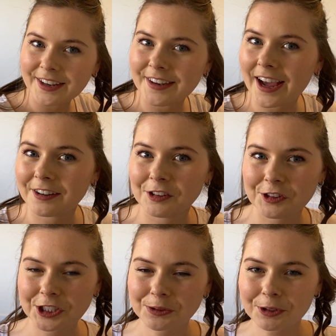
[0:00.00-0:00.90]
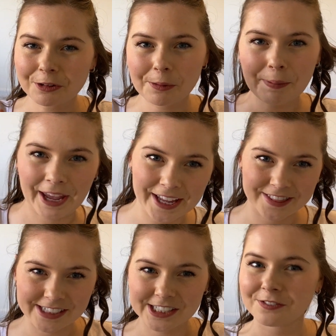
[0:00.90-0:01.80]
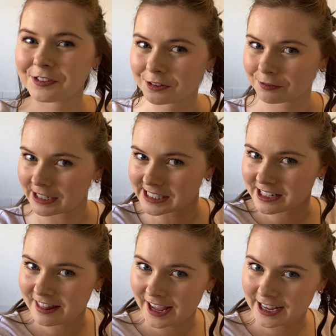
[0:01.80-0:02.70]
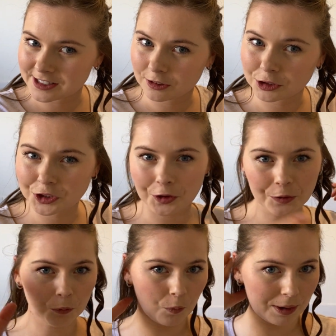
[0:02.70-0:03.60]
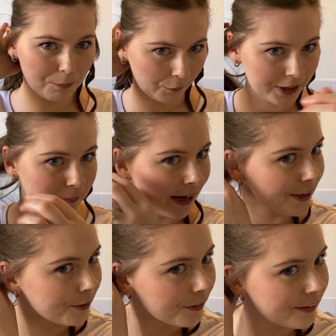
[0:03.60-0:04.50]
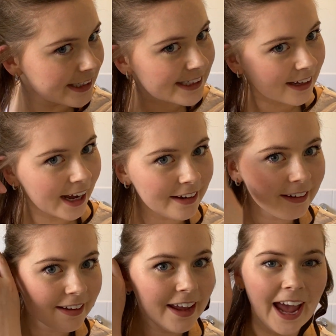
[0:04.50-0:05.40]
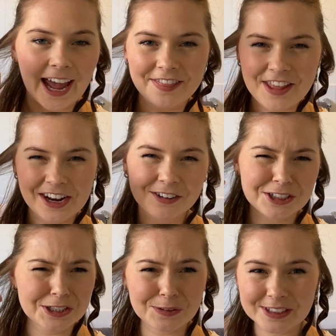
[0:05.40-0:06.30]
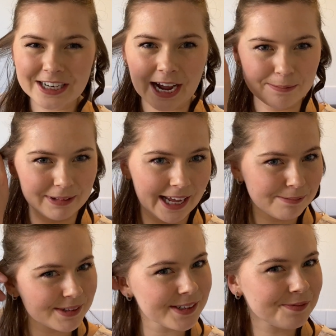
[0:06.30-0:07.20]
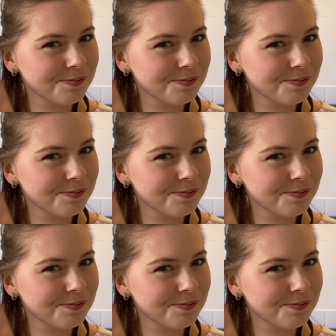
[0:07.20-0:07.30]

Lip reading: Now you just want to repeat this for the rest of the hair. So I'll show it one more and I might do it on this side. And then I'll just do a time lapse.